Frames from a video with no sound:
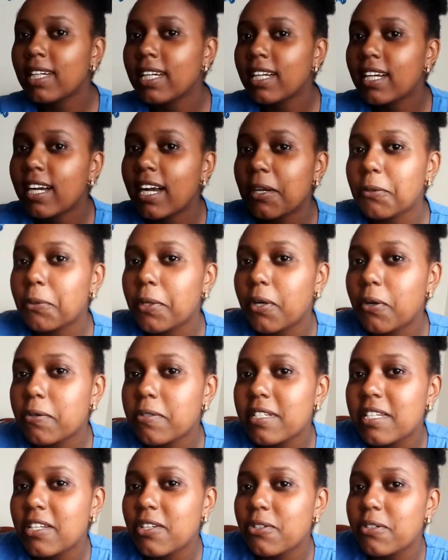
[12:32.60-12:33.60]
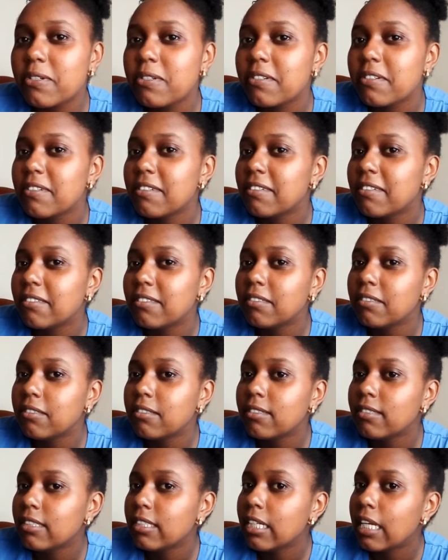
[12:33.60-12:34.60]
Can we continue?
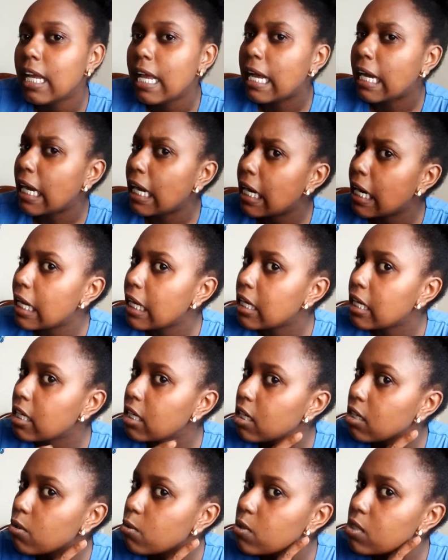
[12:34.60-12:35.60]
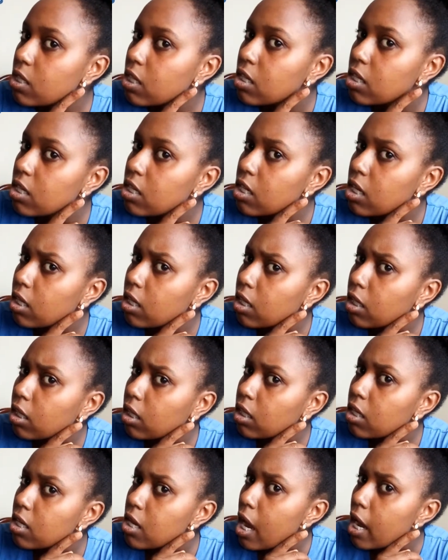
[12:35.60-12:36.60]
Can I hear you say
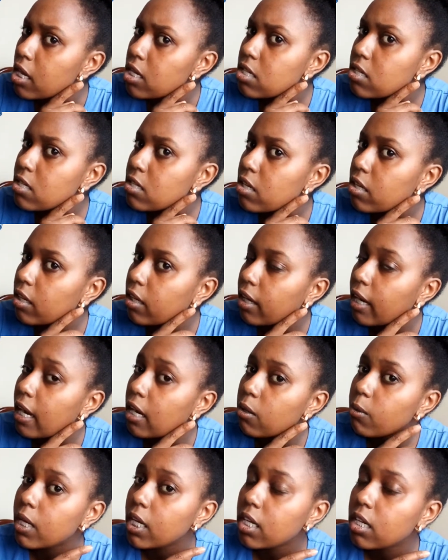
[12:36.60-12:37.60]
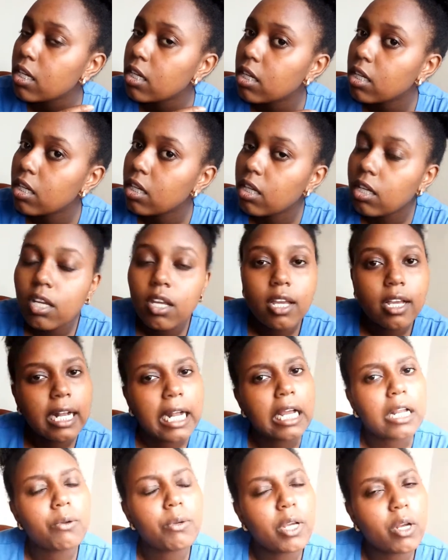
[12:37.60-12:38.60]
yes? Can
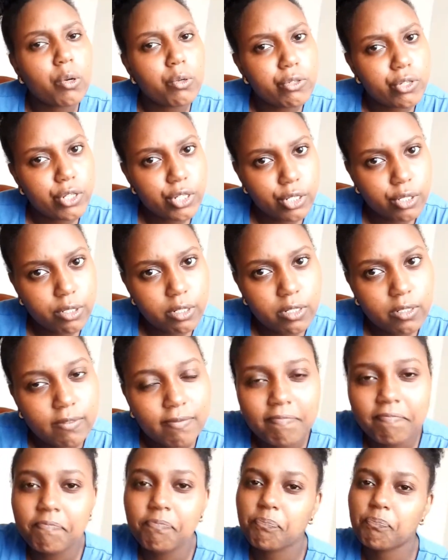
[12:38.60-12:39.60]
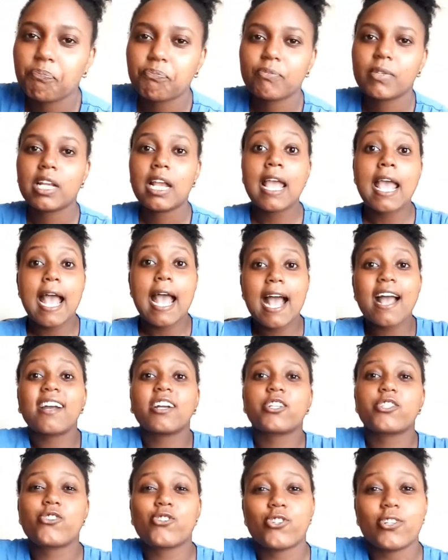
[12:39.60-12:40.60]
we continue?
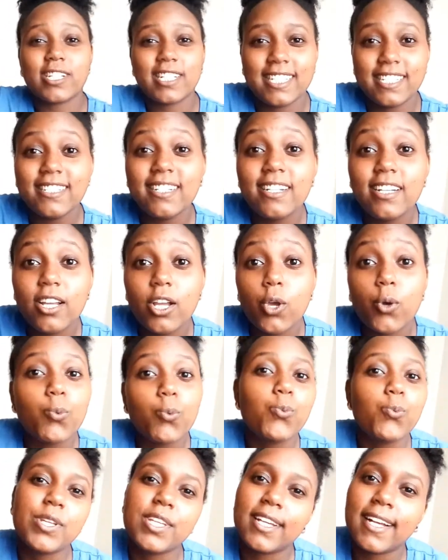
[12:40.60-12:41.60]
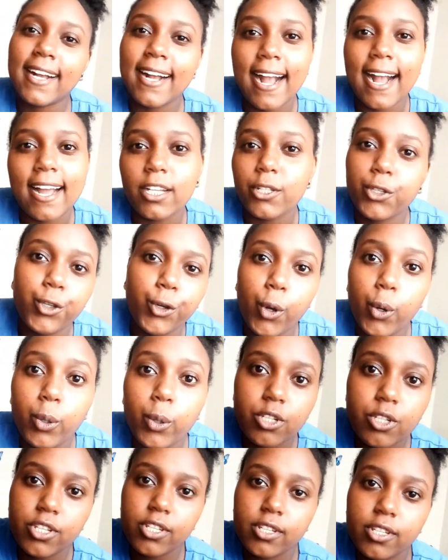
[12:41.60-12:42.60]
Actually, we
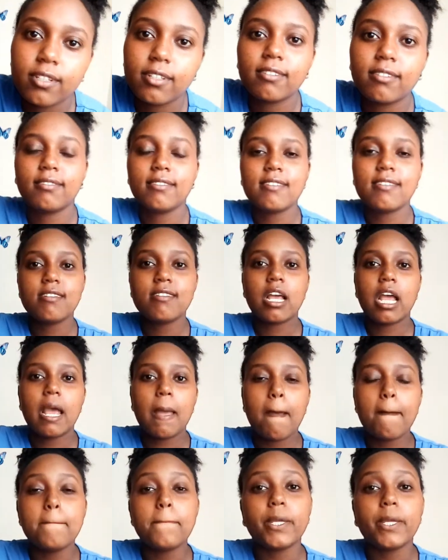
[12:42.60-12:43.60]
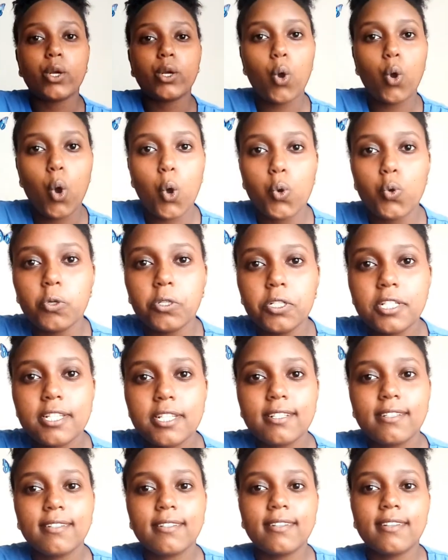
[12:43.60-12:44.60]
cannot, because
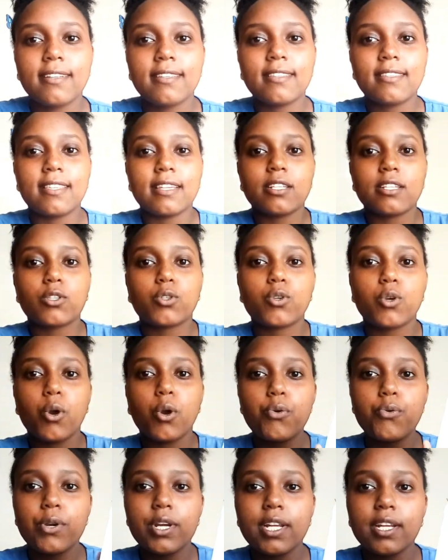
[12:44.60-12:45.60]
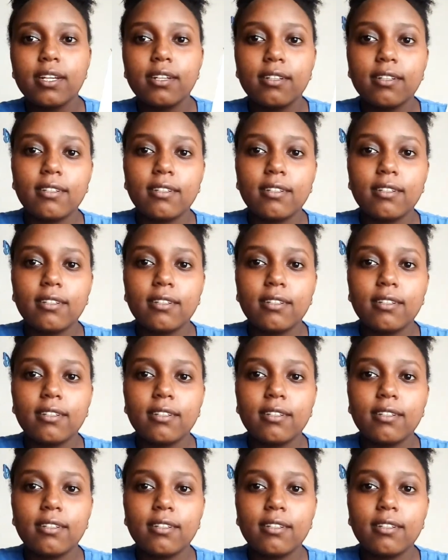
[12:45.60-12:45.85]
the story,